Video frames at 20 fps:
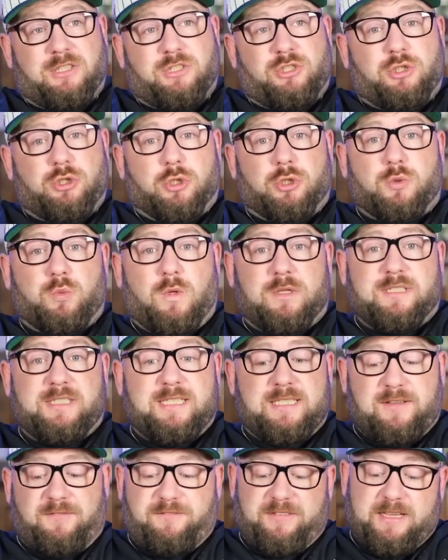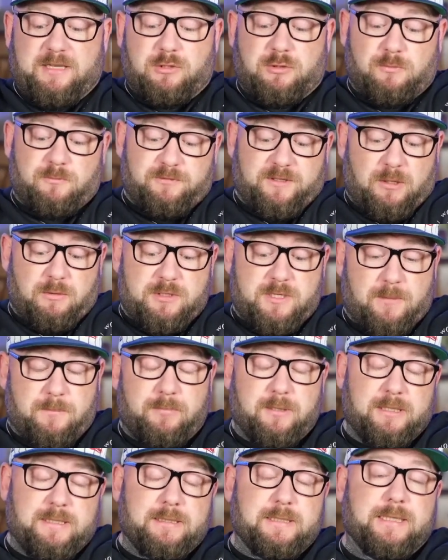just wanted to feel something. I was
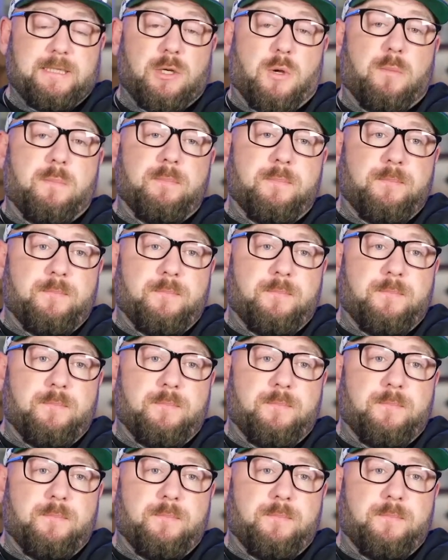completely numb.